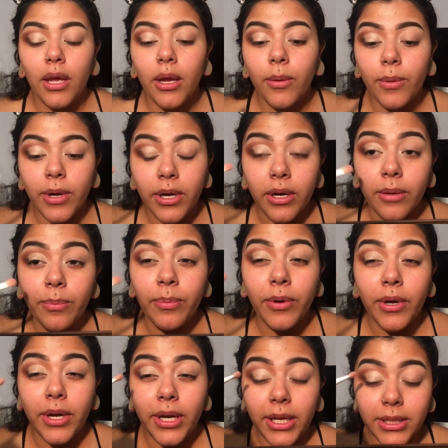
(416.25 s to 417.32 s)
and we're gonna
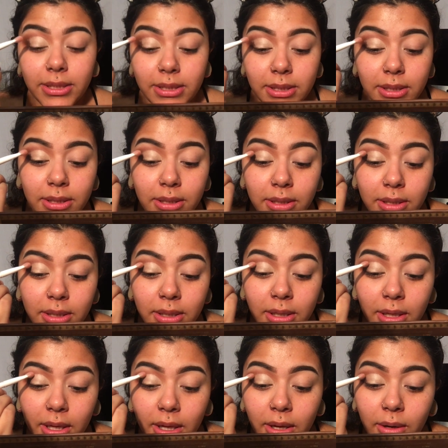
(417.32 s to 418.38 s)
put it
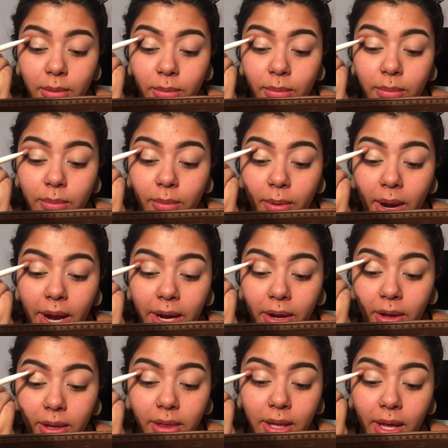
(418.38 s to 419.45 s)
right
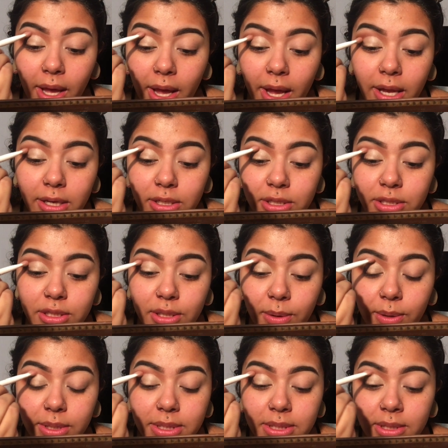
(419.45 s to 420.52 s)
on the edge
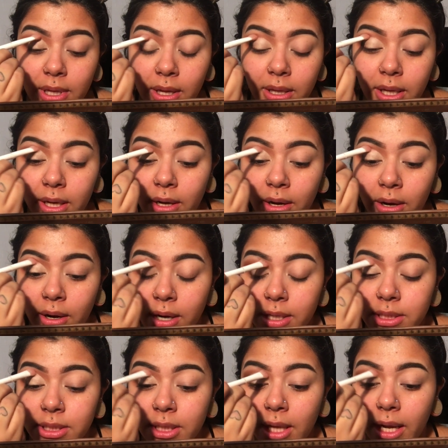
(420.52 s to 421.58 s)
so it's not like a
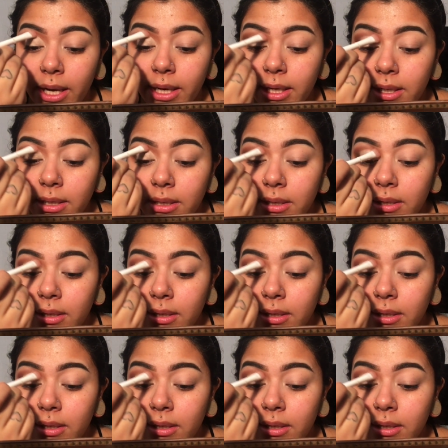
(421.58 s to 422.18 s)
harsh line.